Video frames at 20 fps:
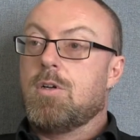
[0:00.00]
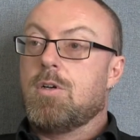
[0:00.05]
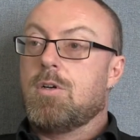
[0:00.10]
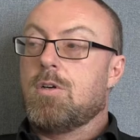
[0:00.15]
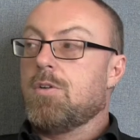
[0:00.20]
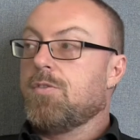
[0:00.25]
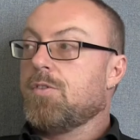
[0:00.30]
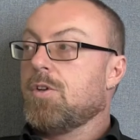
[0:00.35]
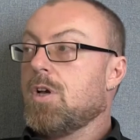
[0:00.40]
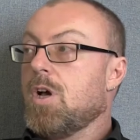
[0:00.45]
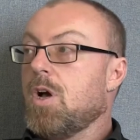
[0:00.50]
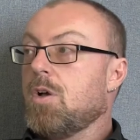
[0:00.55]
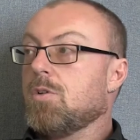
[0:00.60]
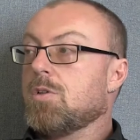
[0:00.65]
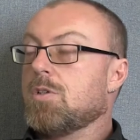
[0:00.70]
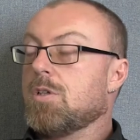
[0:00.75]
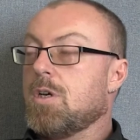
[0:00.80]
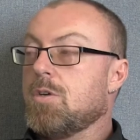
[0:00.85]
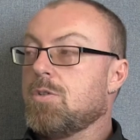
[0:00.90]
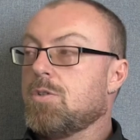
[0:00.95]
Or if your whole
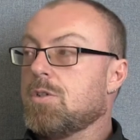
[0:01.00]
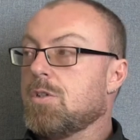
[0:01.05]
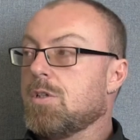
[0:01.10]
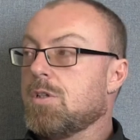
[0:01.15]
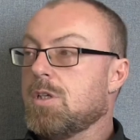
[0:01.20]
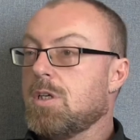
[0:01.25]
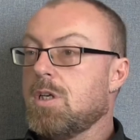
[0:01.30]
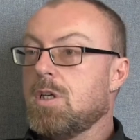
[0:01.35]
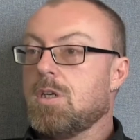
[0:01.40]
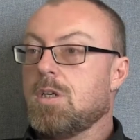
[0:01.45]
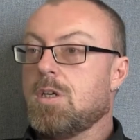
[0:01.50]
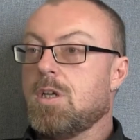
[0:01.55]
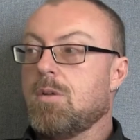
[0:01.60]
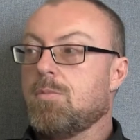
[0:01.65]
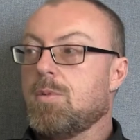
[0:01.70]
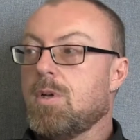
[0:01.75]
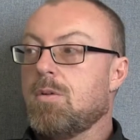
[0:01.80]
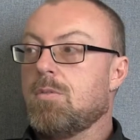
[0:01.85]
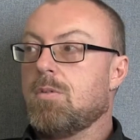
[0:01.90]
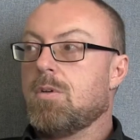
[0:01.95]
social scene kind of
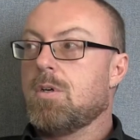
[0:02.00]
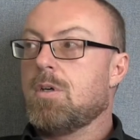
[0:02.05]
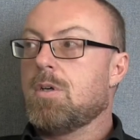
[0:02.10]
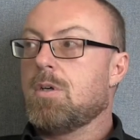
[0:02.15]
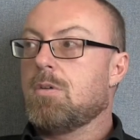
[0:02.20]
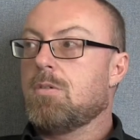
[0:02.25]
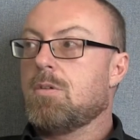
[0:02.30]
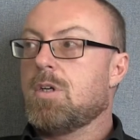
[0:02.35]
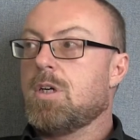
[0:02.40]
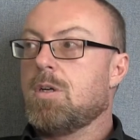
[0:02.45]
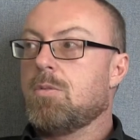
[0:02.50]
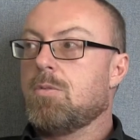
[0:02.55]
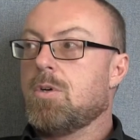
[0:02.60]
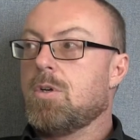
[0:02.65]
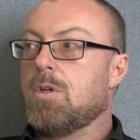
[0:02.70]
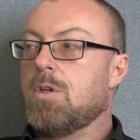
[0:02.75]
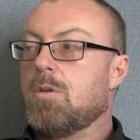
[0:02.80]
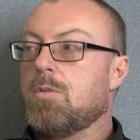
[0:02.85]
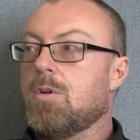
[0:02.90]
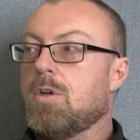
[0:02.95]
went, oh right,
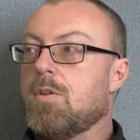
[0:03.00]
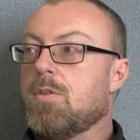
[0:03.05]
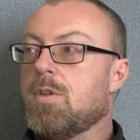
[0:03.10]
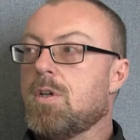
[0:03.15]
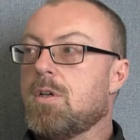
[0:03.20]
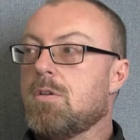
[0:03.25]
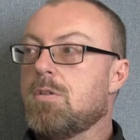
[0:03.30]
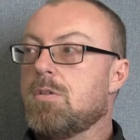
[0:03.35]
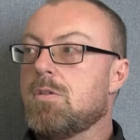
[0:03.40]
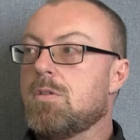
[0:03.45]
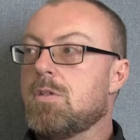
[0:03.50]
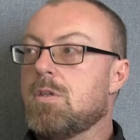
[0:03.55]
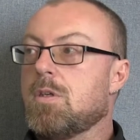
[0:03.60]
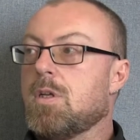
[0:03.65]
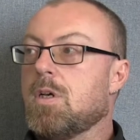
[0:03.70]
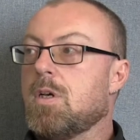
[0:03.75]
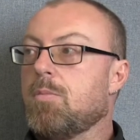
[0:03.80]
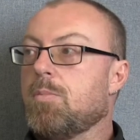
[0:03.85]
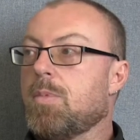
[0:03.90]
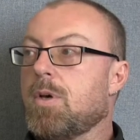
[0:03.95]
what, are you one of those, you
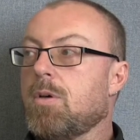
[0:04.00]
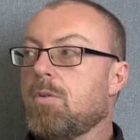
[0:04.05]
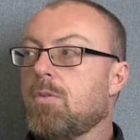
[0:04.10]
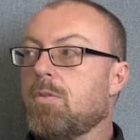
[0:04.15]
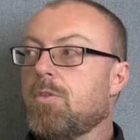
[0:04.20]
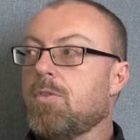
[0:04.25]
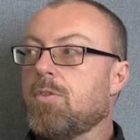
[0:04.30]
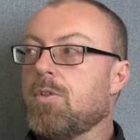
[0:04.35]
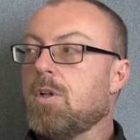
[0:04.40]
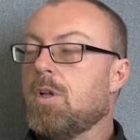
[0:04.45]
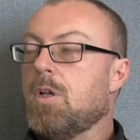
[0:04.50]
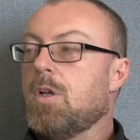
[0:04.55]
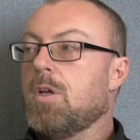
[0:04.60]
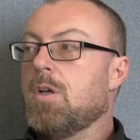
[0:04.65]
like both?